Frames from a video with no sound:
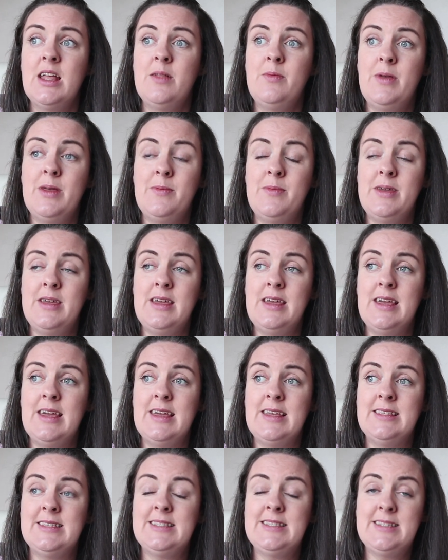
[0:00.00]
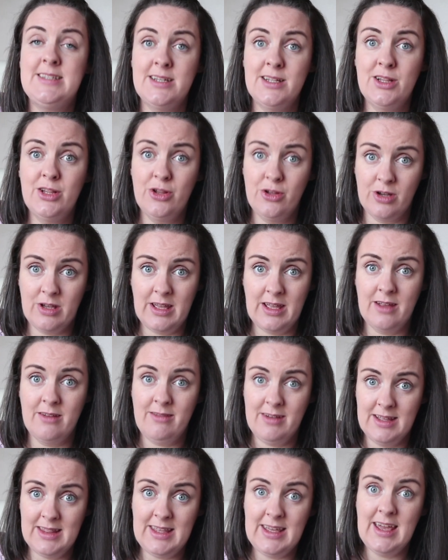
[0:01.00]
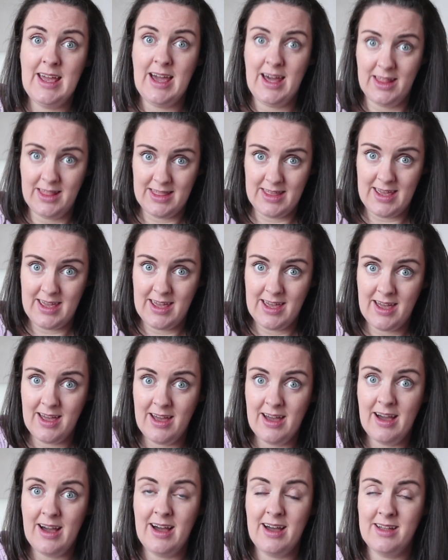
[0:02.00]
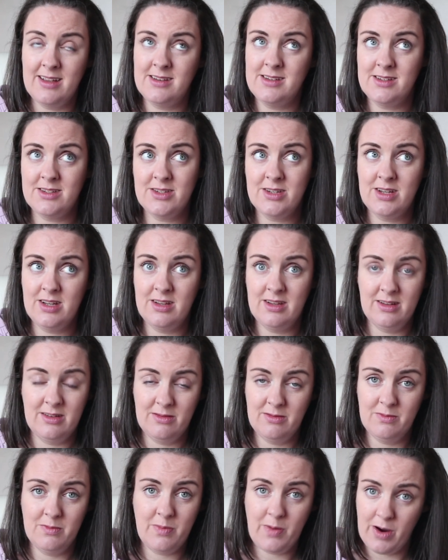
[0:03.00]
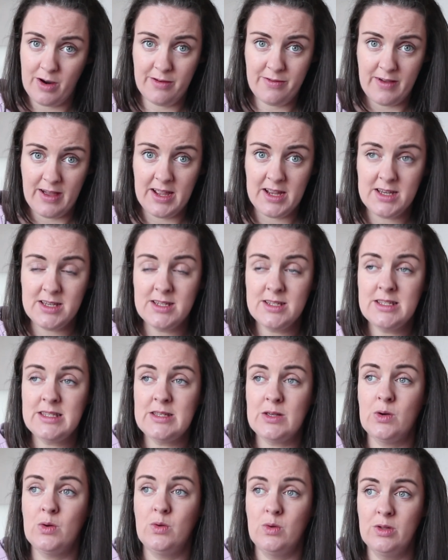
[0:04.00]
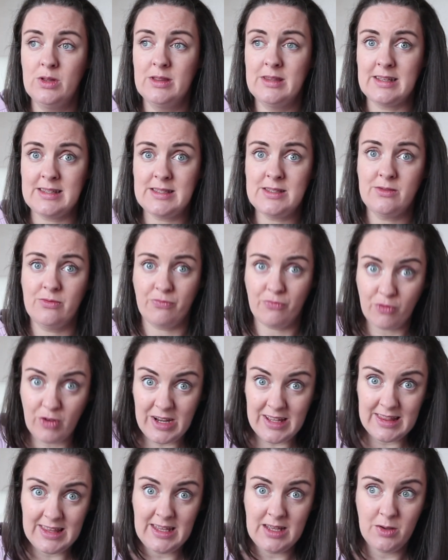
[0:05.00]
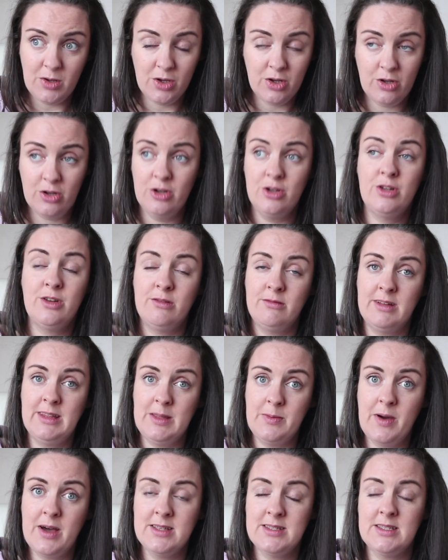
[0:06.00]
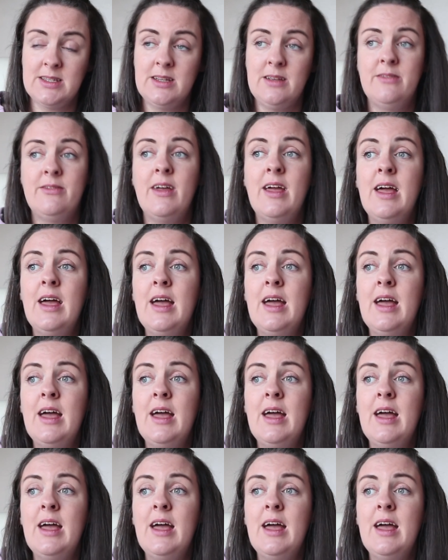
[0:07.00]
baby is still looking really healthy and perfect. So that's really good and really positive.